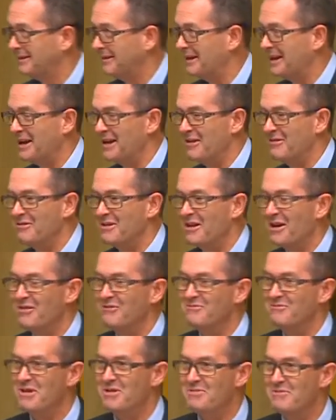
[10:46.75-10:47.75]

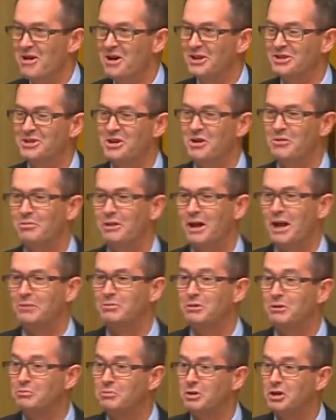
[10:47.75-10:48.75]
My mind's gone blank,
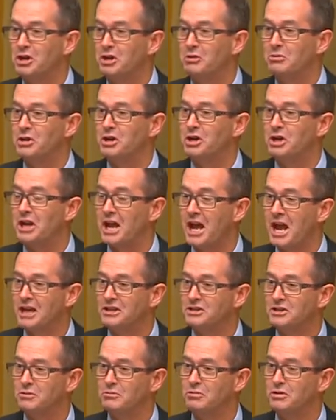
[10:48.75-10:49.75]
but community
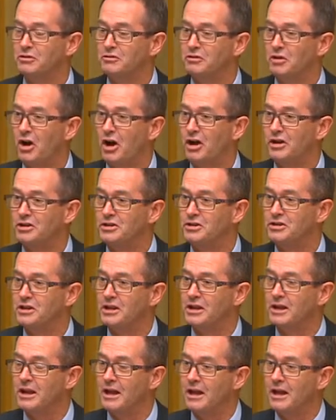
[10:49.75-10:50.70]
housing providers